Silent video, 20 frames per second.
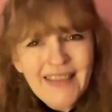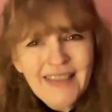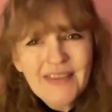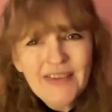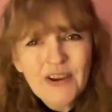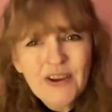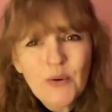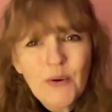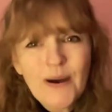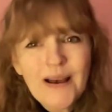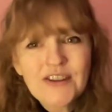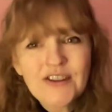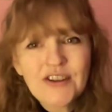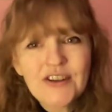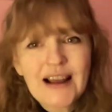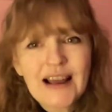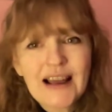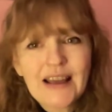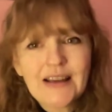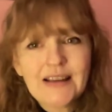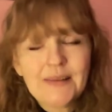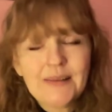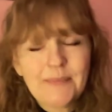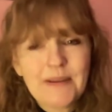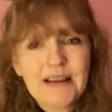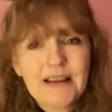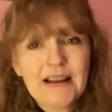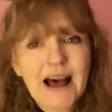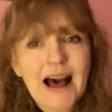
think the question I had been